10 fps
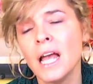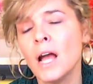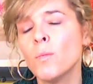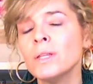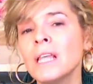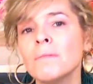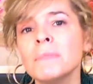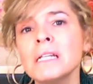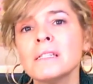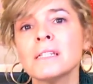And what that
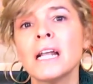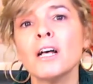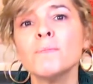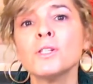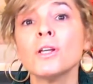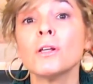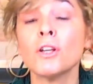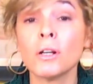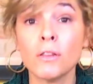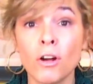means is it helps
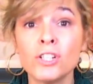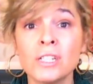your large